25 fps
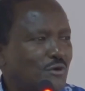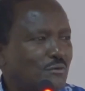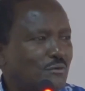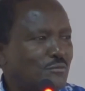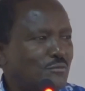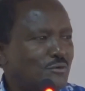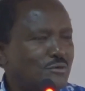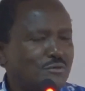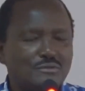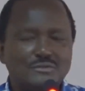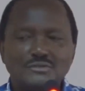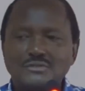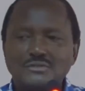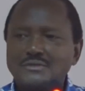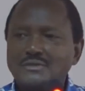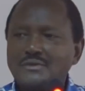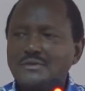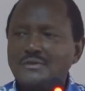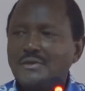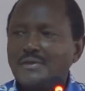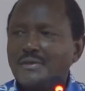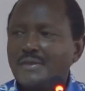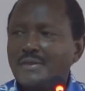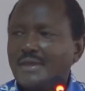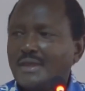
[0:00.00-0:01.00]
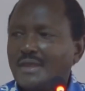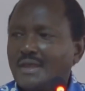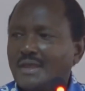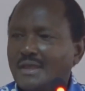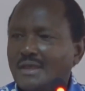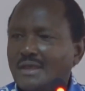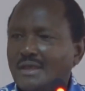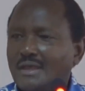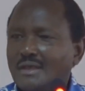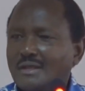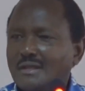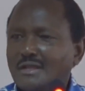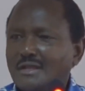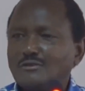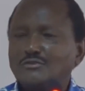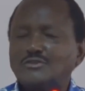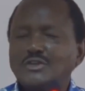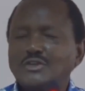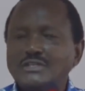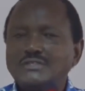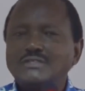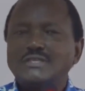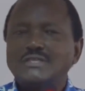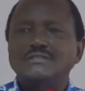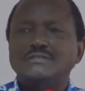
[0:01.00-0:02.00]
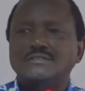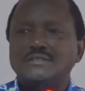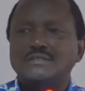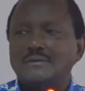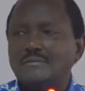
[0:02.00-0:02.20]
Commons and addresses